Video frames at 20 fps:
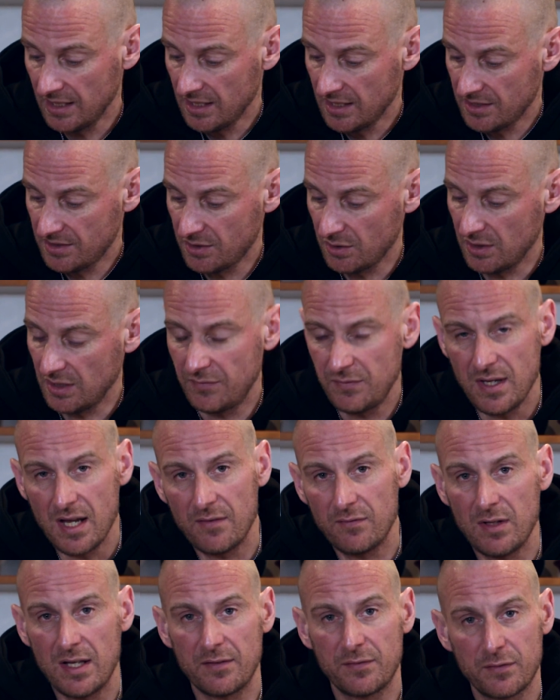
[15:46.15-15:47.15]
so if you have
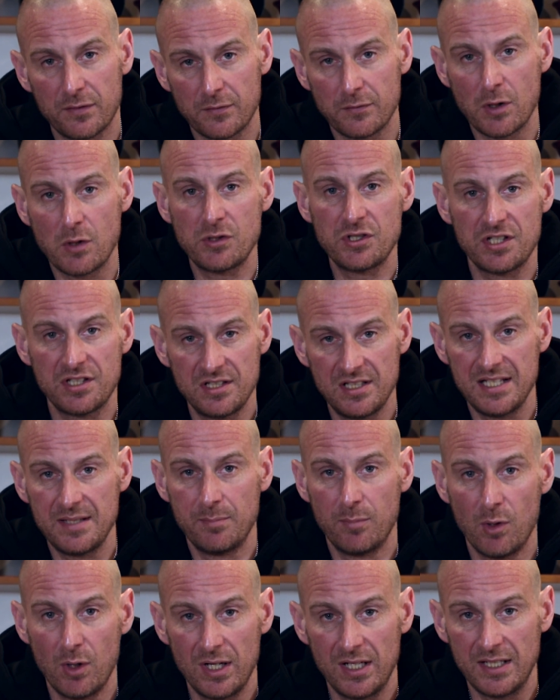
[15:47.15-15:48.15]
like ferociously
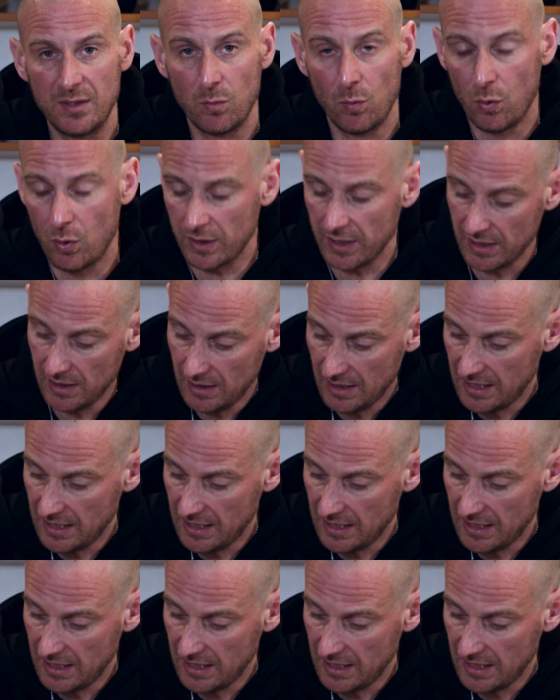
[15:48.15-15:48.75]
boiling water